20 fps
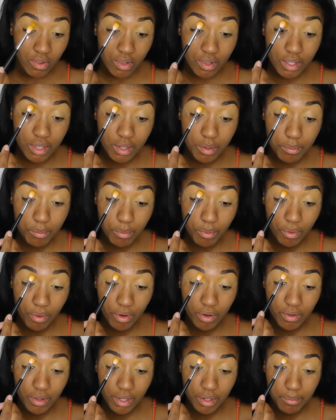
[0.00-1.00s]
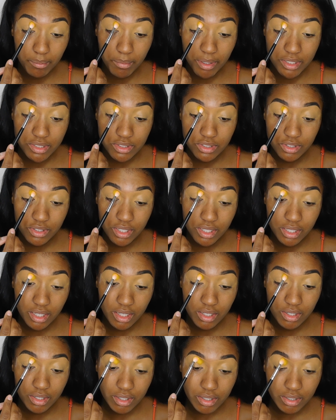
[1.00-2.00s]
a more like mustardy
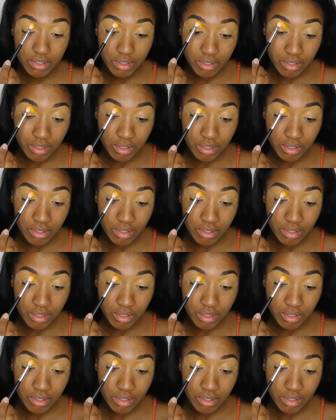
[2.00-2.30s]
color.